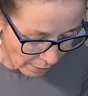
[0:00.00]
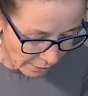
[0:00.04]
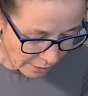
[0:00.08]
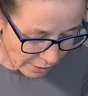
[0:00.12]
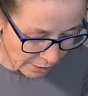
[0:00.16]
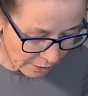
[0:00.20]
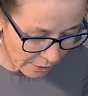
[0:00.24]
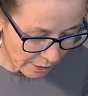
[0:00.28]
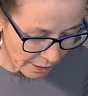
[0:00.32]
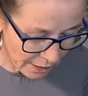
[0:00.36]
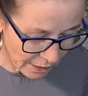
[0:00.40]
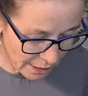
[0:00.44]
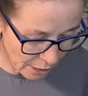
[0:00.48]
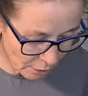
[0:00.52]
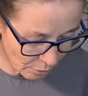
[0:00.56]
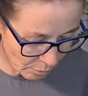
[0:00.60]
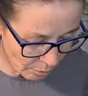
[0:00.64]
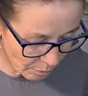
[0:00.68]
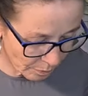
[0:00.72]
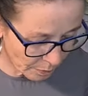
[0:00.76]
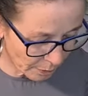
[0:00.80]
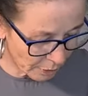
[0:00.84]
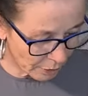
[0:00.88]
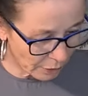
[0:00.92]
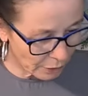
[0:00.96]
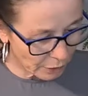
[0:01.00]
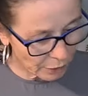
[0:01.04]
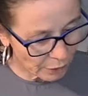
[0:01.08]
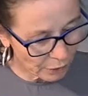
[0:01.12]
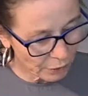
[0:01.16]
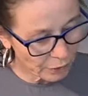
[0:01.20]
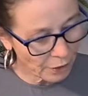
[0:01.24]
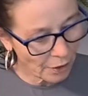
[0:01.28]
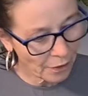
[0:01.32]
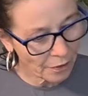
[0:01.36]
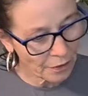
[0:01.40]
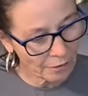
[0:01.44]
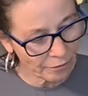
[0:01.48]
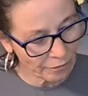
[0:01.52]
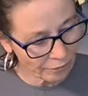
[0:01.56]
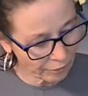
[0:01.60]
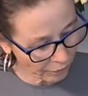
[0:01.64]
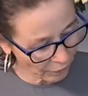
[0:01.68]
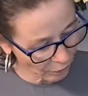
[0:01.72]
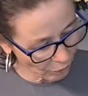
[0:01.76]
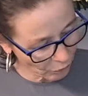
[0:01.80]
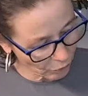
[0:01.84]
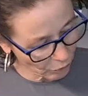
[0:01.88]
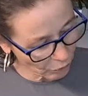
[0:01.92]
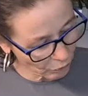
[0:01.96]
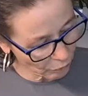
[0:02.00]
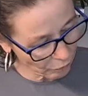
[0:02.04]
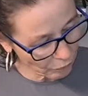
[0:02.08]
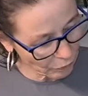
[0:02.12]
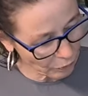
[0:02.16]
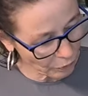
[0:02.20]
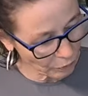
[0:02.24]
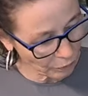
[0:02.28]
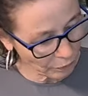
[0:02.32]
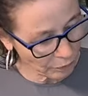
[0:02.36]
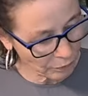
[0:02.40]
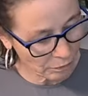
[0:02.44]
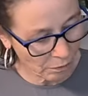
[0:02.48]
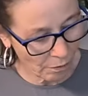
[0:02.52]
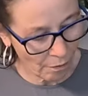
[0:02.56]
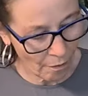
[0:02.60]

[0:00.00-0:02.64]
so they don't burn, the floral,